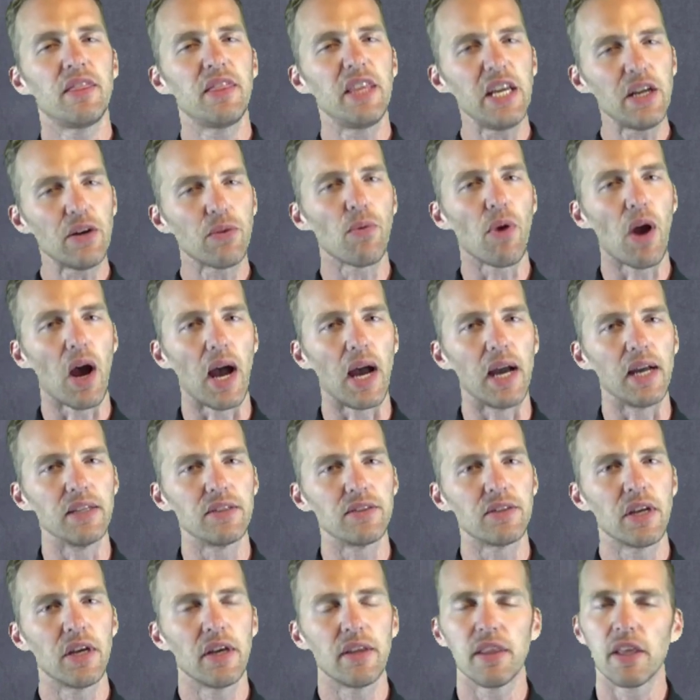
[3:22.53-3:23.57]

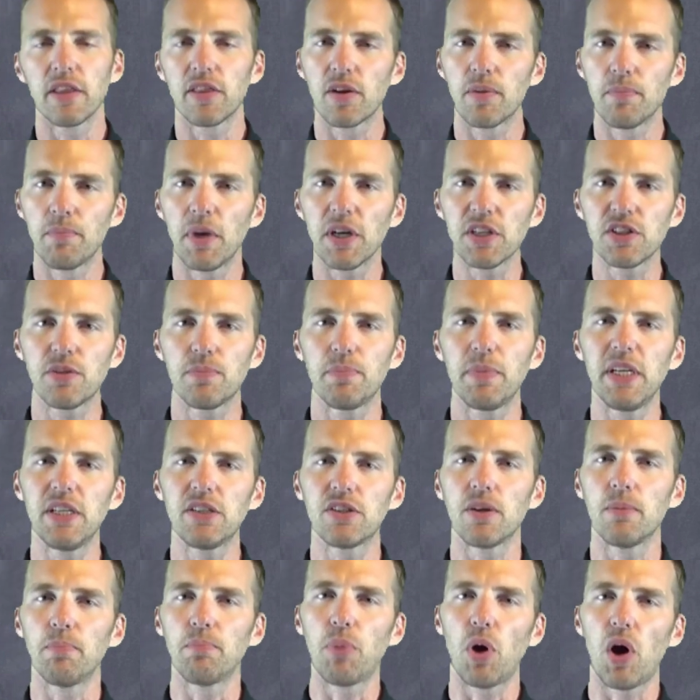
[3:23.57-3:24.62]
theorized that there must be
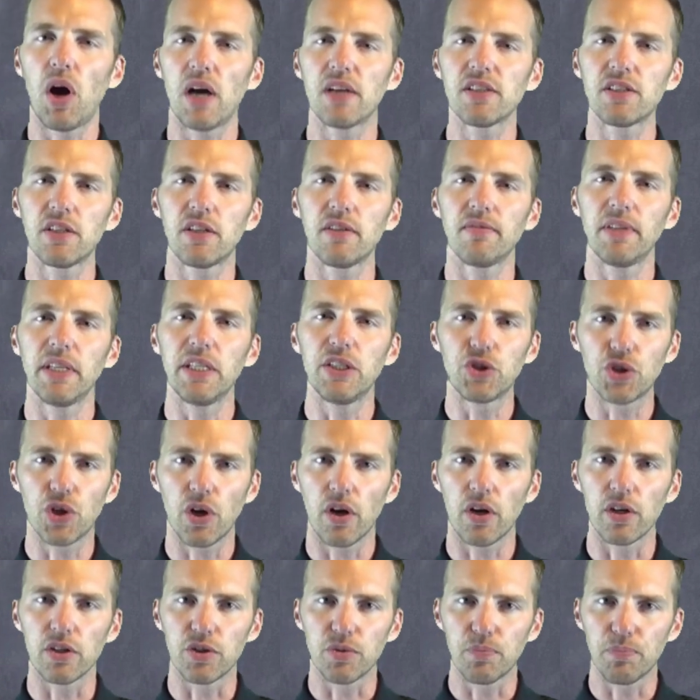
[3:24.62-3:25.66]
some positively
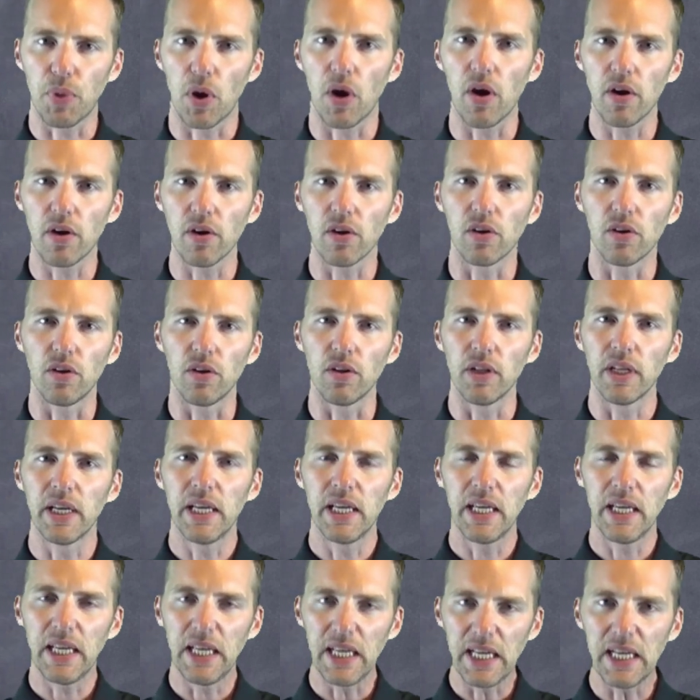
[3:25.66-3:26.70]
charged particle
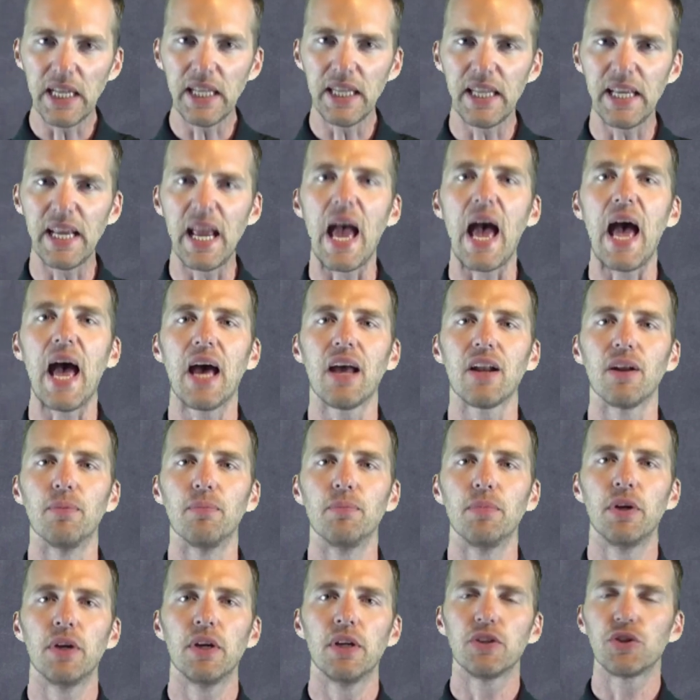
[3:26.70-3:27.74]
in the
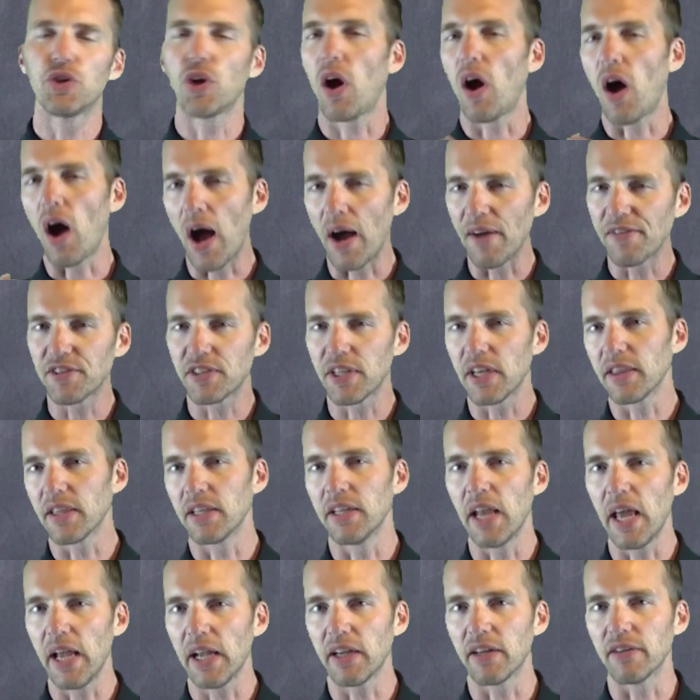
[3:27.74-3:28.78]
atom to offset
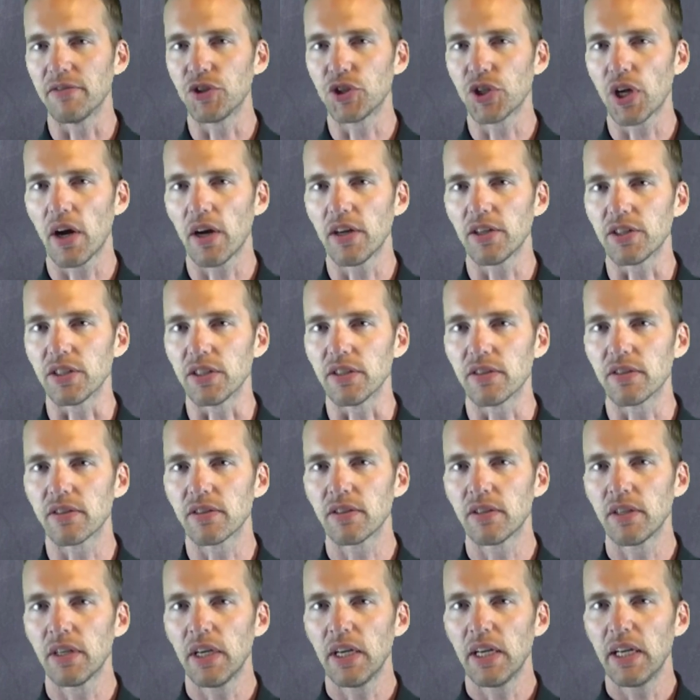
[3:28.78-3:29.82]
the negative
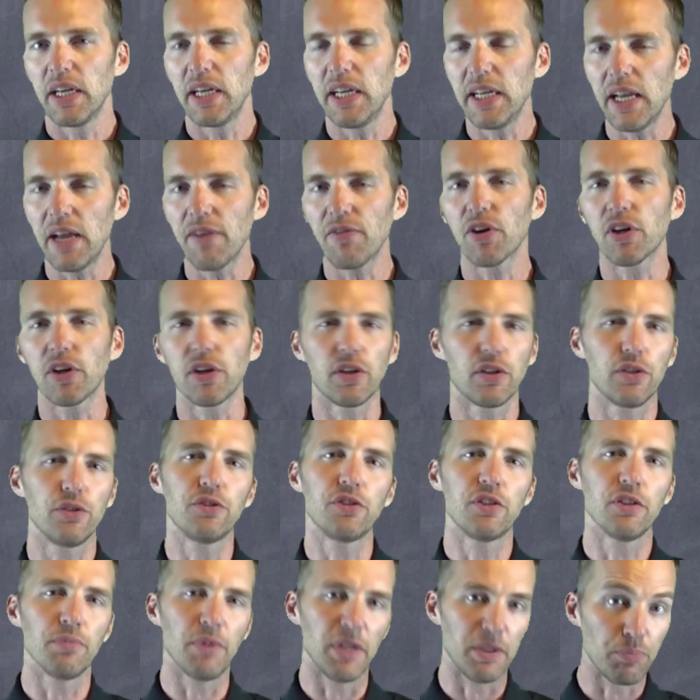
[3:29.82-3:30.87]
charges, he never
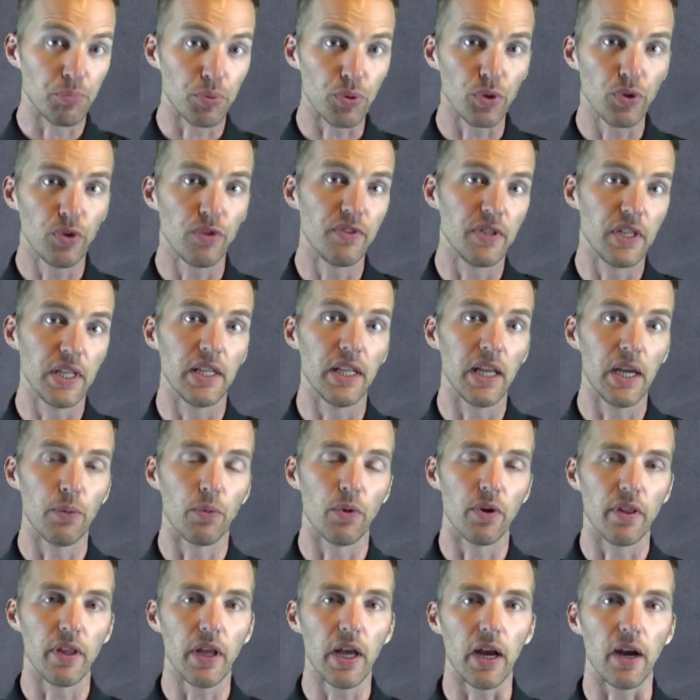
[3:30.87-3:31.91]
conclusively proved that they
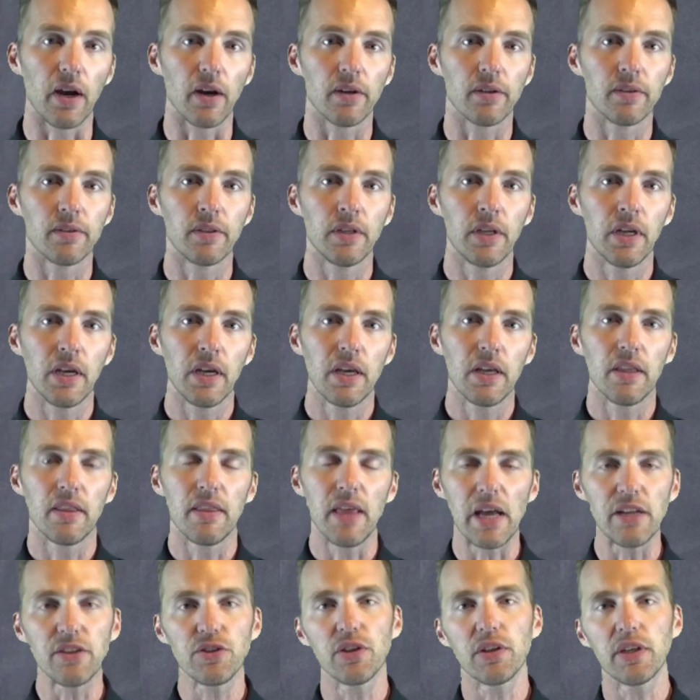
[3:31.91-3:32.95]
were there.
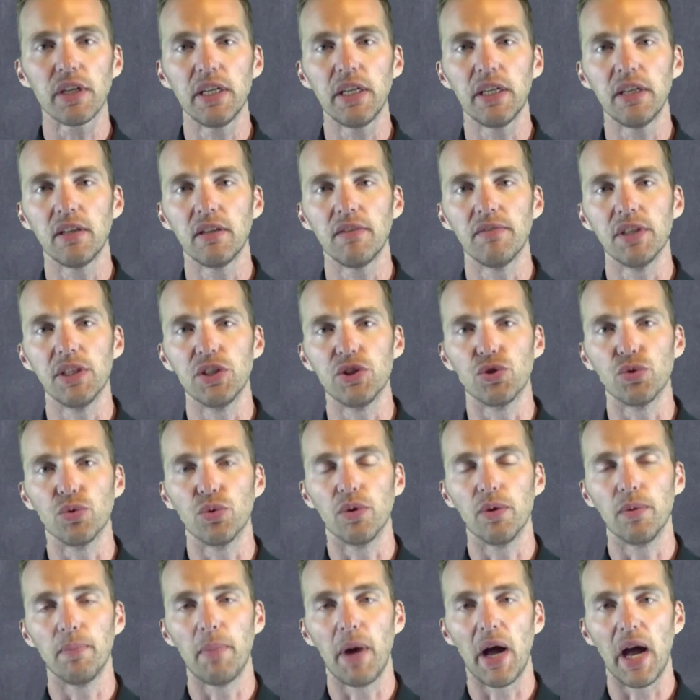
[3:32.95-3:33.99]
That took an
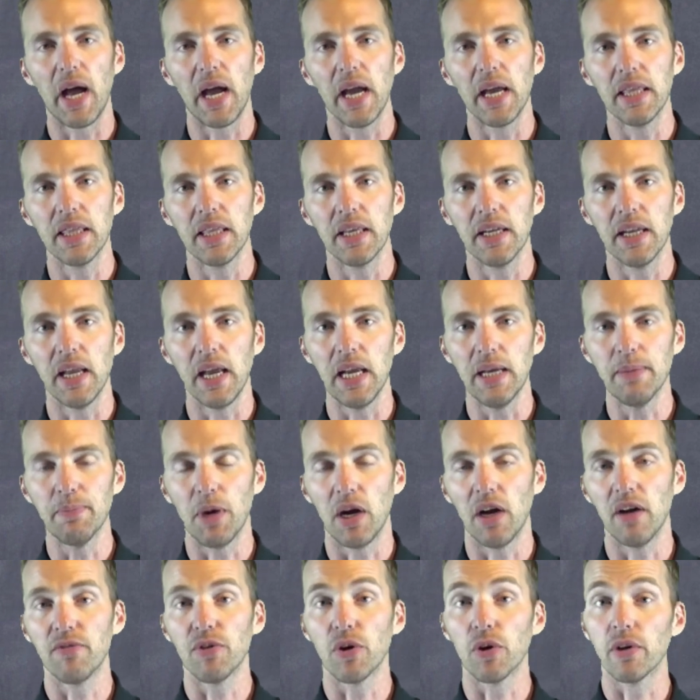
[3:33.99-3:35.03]
individual by the name
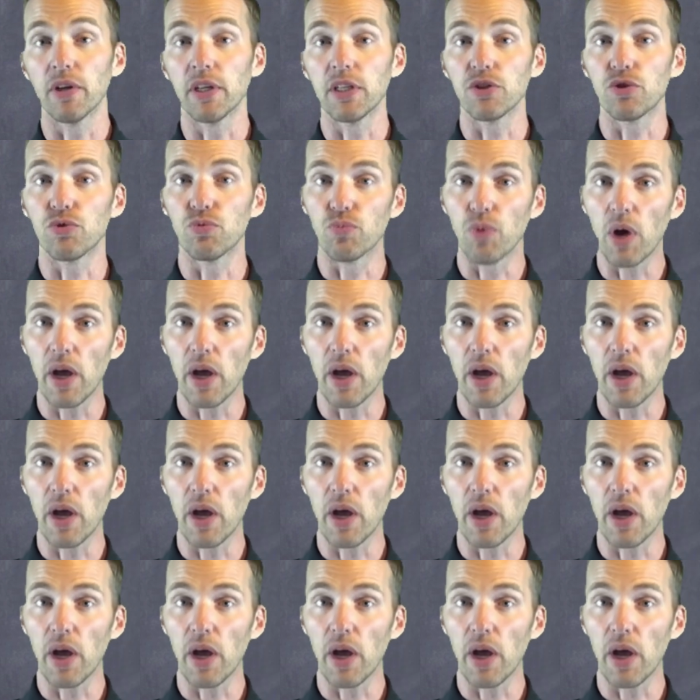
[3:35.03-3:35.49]
of Ernest